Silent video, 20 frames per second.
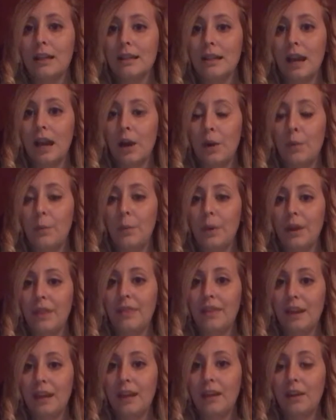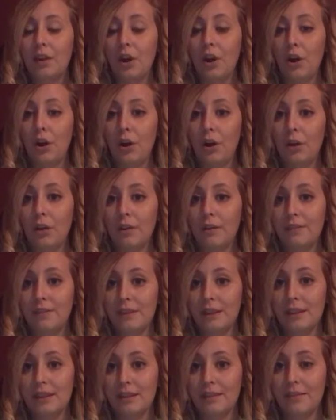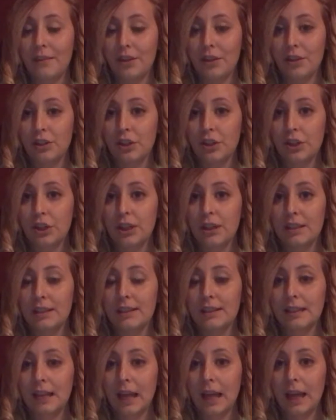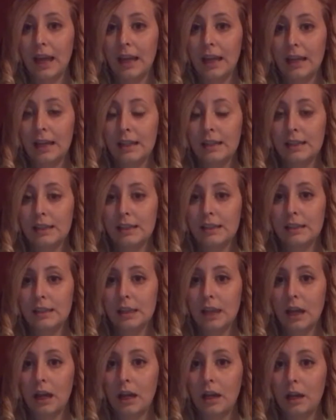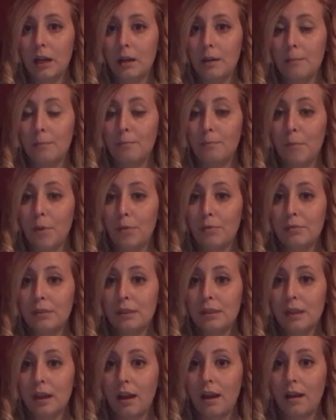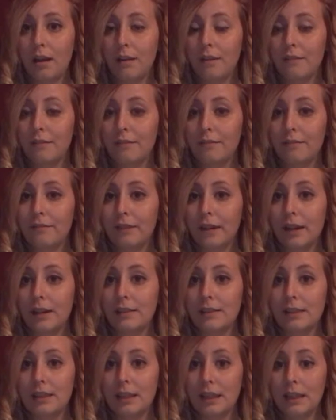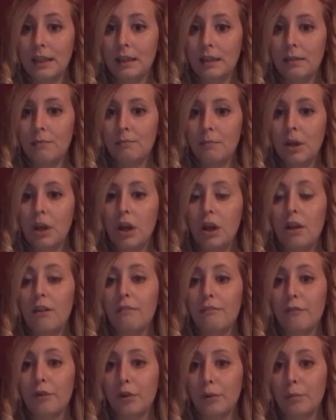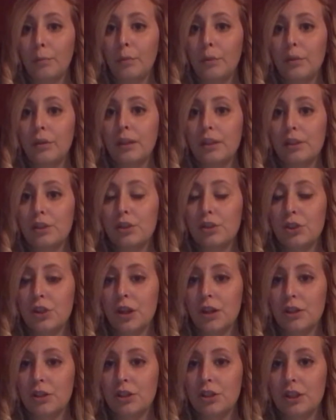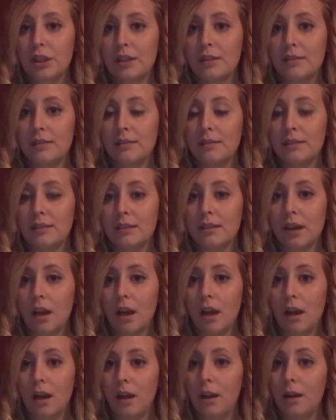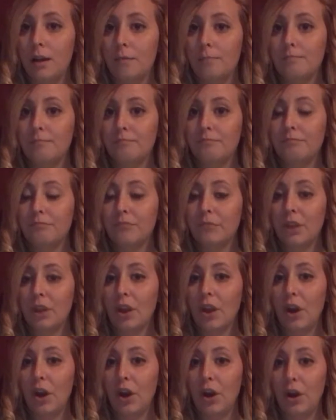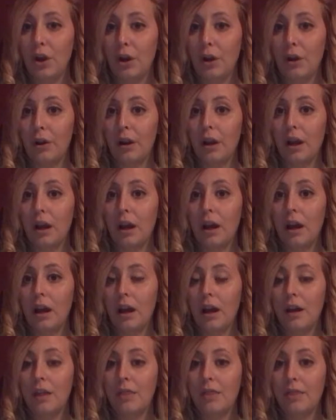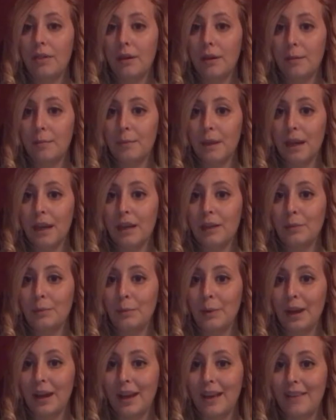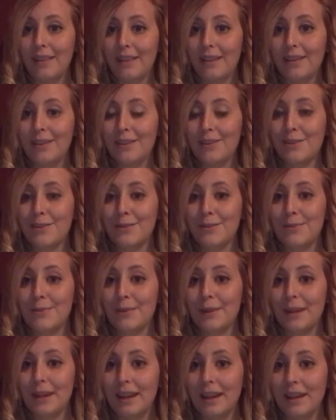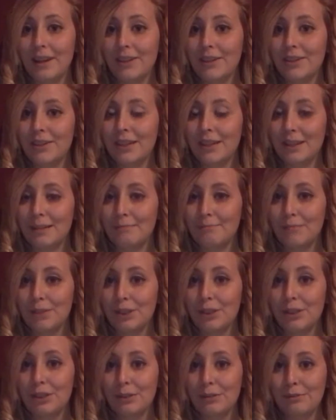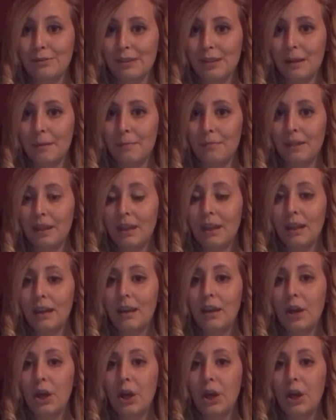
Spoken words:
Now, within all of these functions and most of a team, verbal instructions are the main way that you get your team to do something,